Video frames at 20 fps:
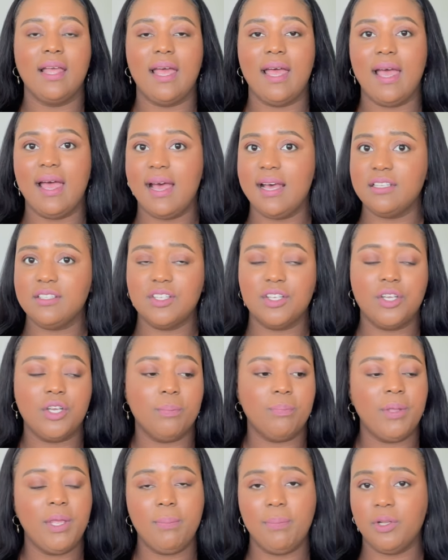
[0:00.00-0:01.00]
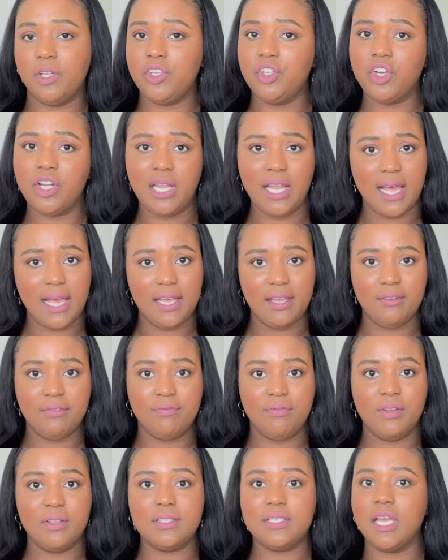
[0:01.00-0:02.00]
ask people in your
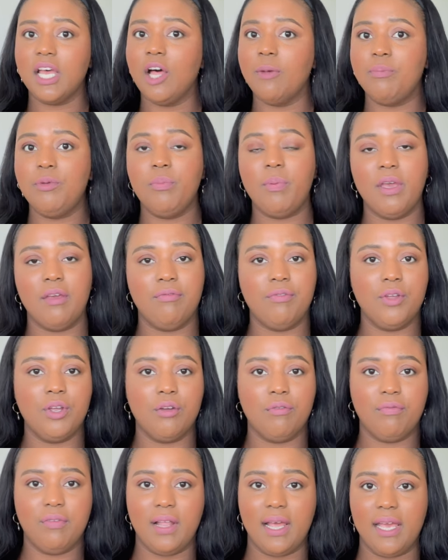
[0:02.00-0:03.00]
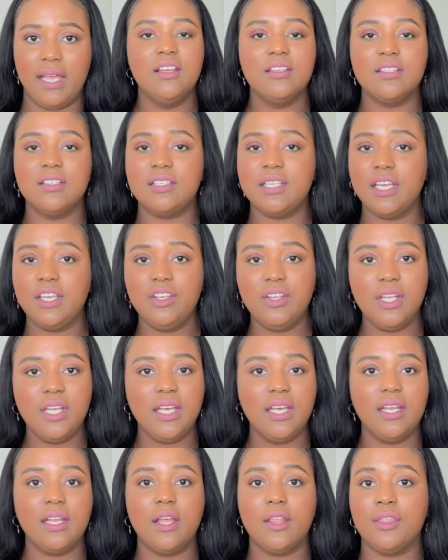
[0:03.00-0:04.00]
life to help you pay for your flight. So say you
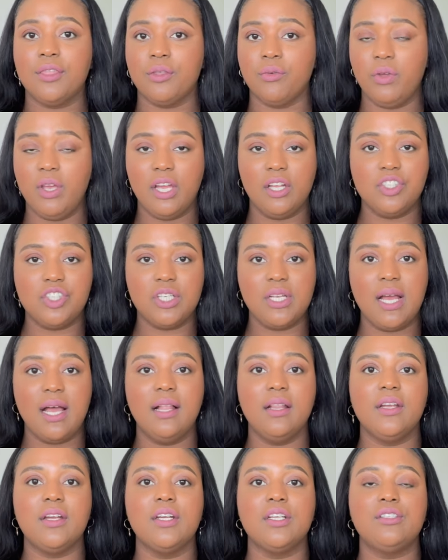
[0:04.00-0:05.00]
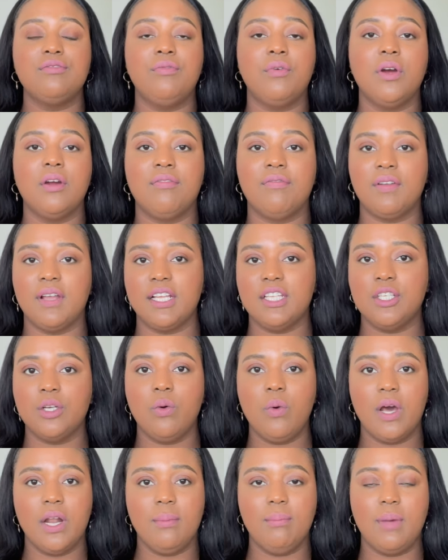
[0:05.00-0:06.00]
need $300 for a flight to
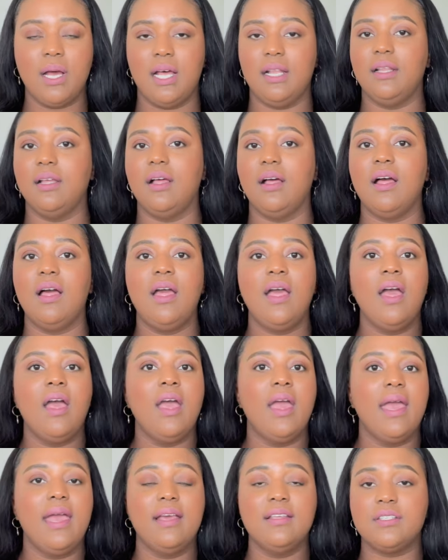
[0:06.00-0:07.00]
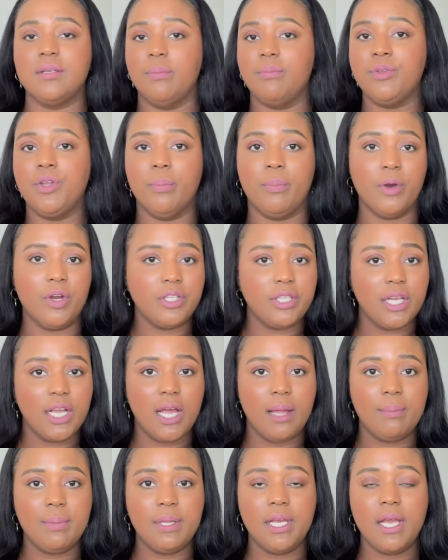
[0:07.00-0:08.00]
Guatemala. Is your birthday
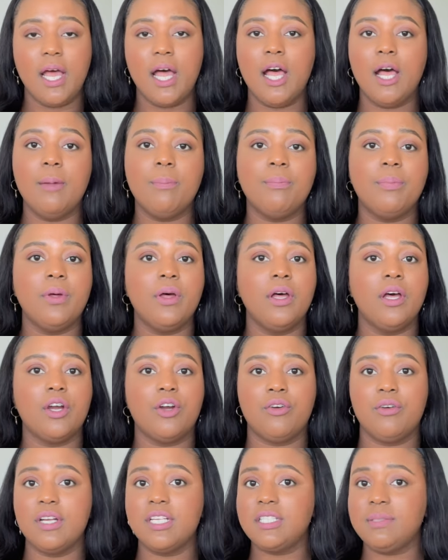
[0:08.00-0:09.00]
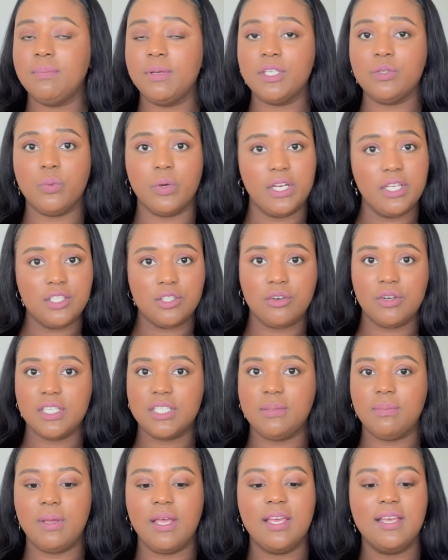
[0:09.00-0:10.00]
coming up? Christmas, when is
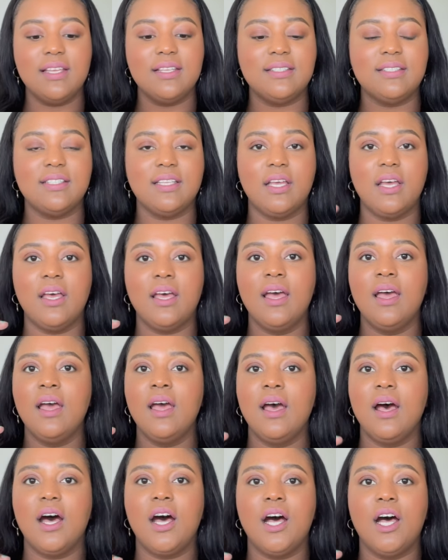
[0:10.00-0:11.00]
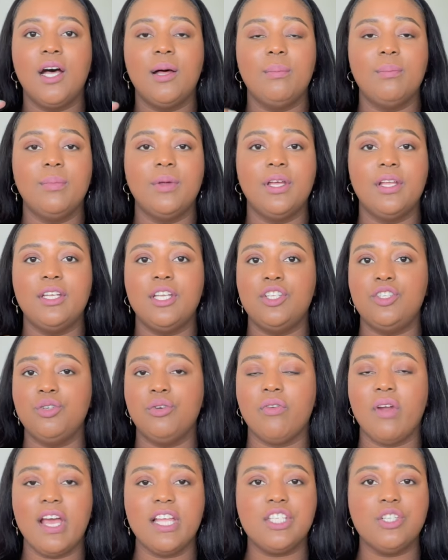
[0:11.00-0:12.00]
Christmas? Did you
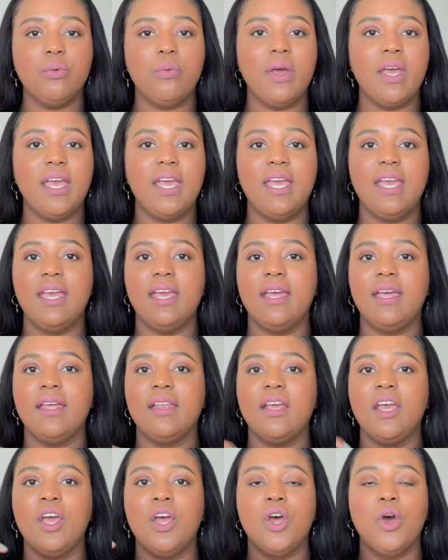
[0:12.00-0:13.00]
graduate?